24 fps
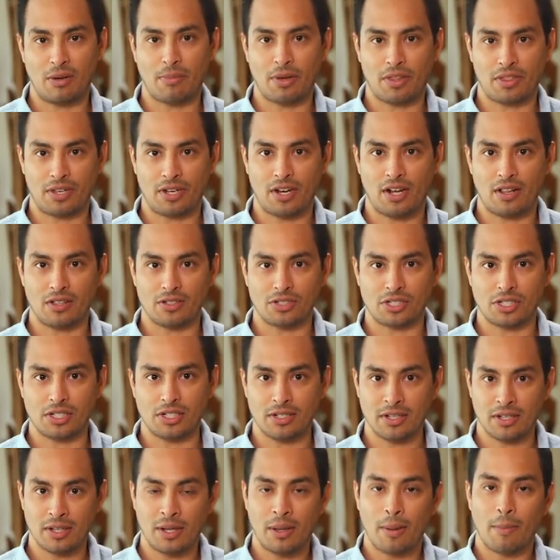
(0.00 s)

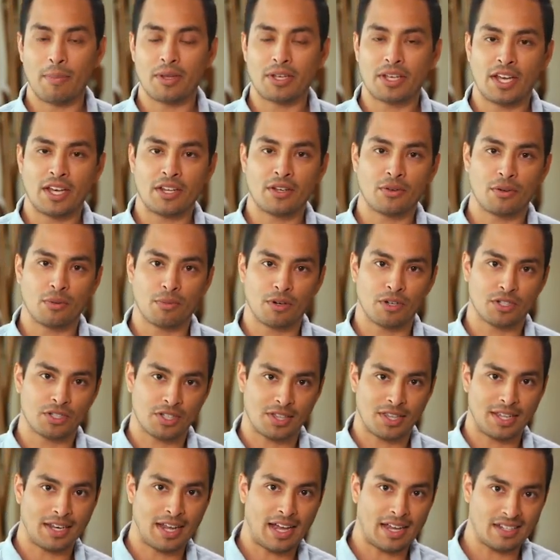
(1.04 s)
methodology began to emerge
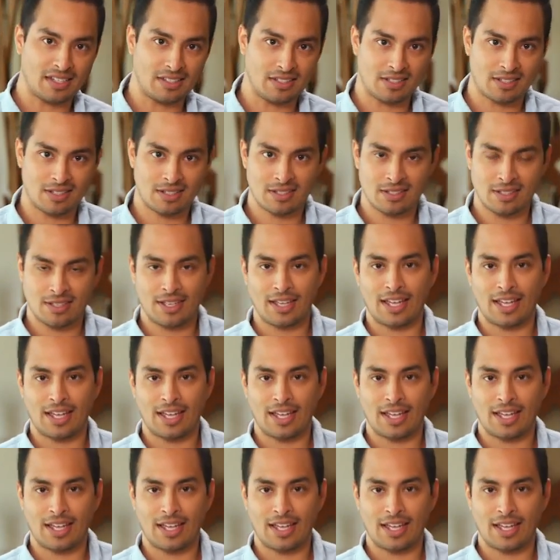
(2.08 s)
in the 90s